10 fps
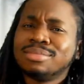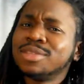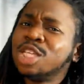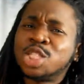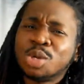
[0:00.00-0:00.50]

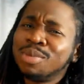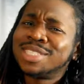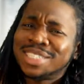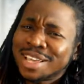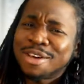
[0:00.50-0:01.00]
There's so much
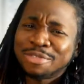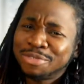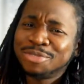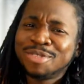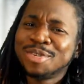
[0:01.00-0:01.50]
stuff
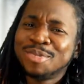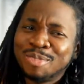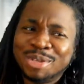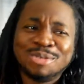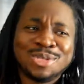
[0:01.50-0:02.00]

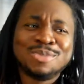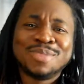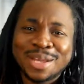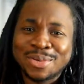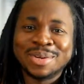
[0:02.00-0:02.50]
when you do
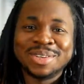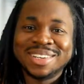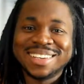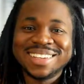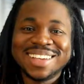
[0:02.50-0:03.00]
blood work.
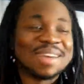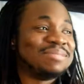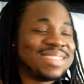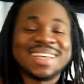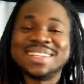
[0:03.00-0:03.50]

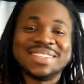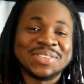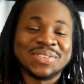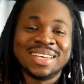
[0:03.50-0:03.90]
I'm telling you.